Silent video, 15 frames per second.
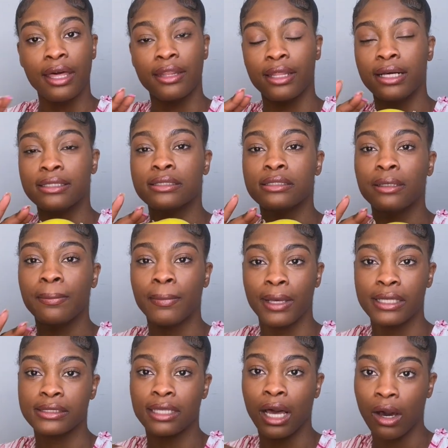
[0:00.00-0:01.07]
That's the
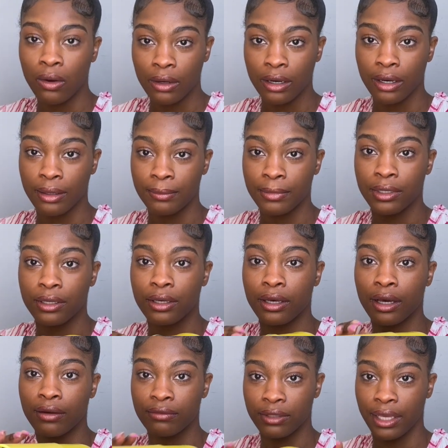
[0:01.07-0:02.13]
best outcome
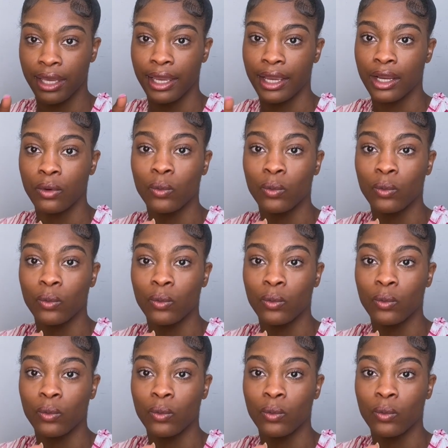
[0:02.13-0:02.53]
of the hair,